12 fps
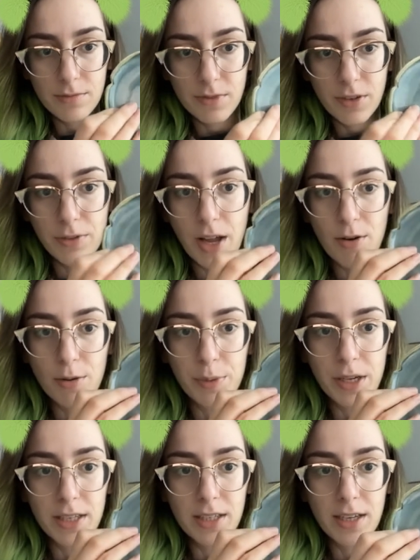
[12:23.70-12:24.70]
flower
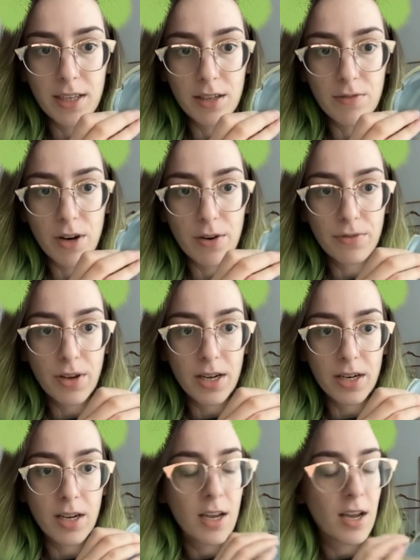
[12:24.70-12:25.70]
plates. I think they're very
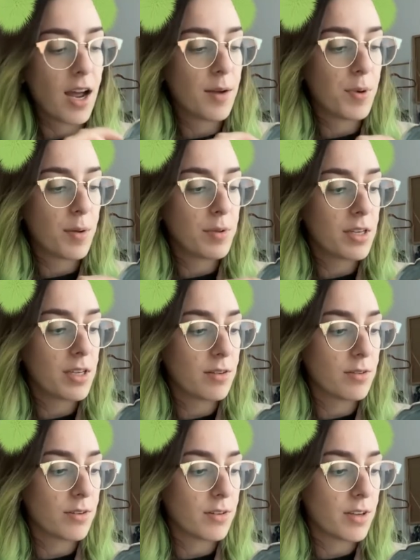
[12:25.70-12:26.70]
fun. I
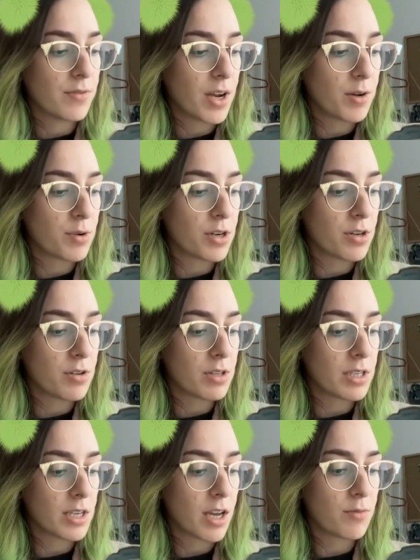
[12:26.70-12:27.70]
probably, if I were to do
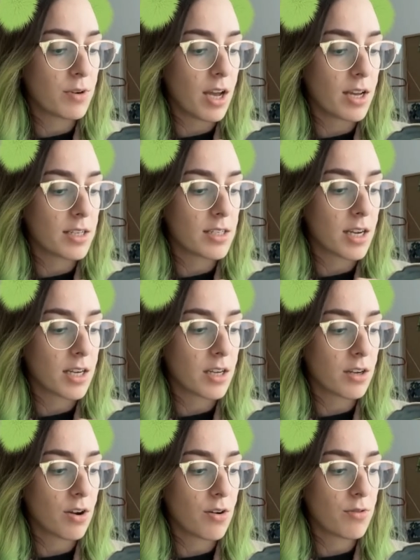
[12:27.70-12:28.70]
this again, would add a
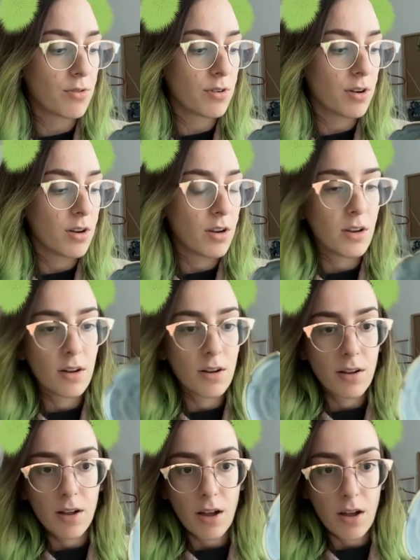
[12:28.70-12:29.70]
second coat
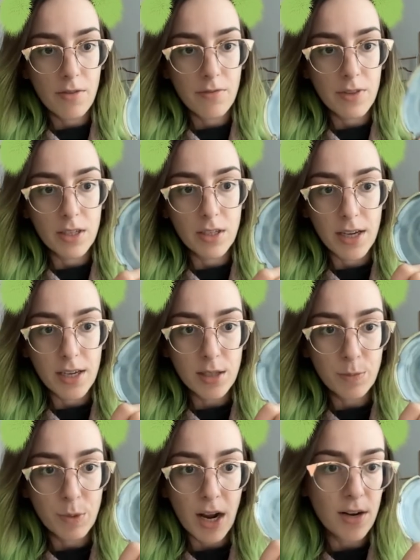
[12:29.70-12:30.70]
of the glaze,
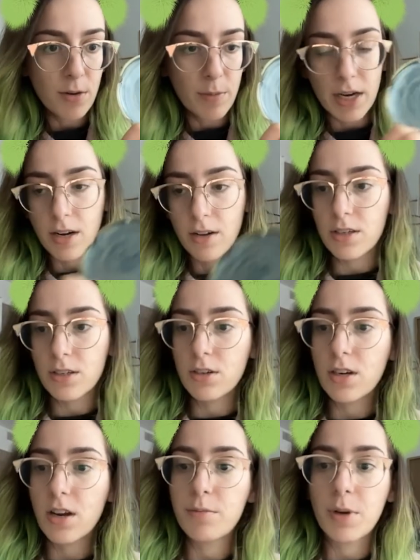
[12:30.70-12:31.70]
but I don't mind how they turned
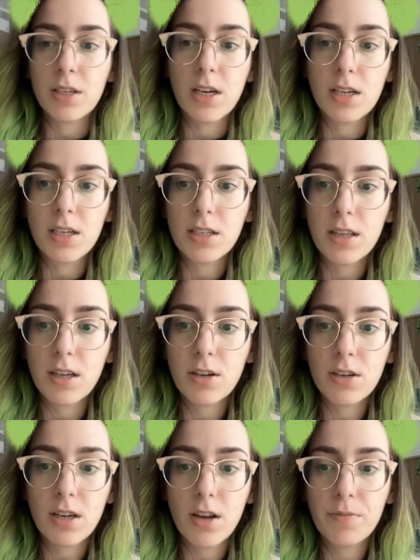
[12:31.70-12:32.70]
out. My lighting's not that
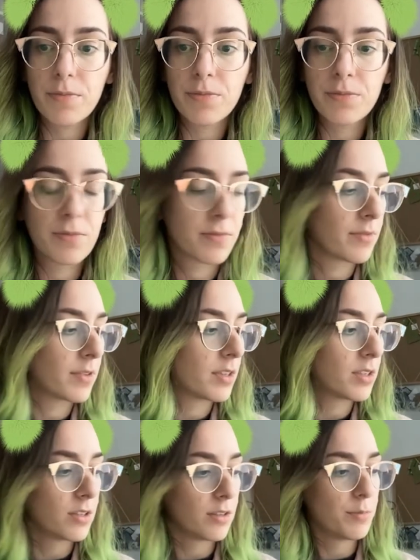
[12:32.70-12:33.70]
good now.
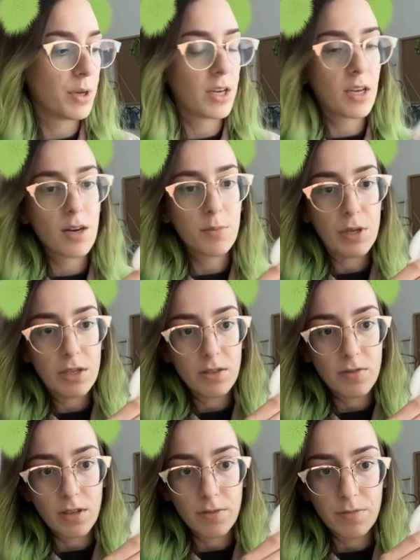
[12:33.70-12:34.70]
Picking at a piece
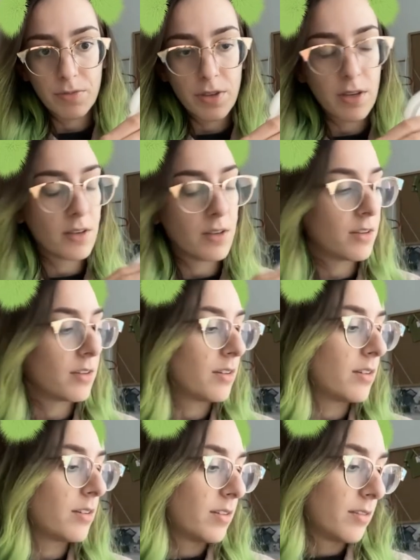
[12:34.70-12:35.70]
of the
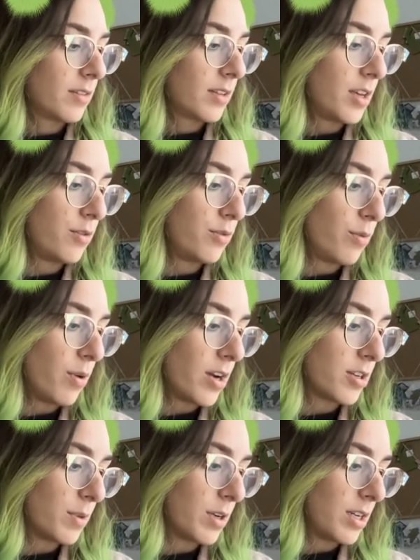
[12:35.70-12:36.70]
kiln wash,
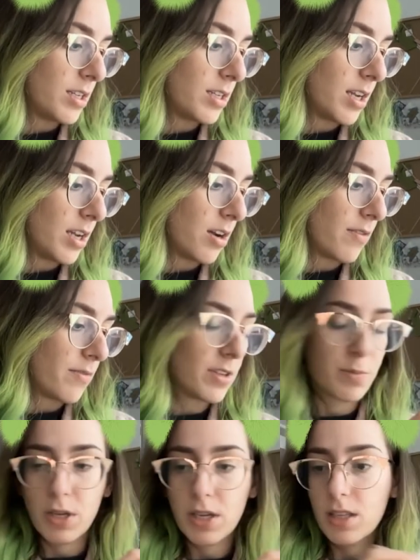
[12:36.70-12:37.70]
I'm going to need to take off this
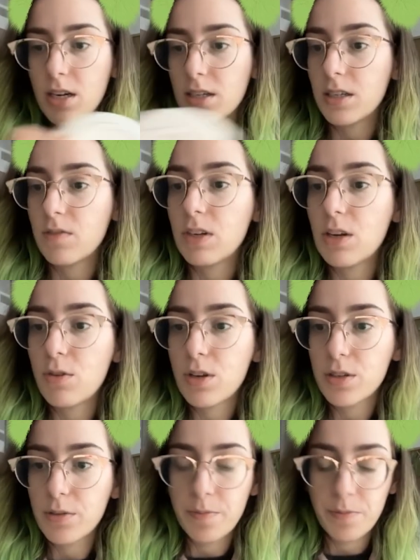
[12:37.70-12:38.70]
plate that I didn't even notice.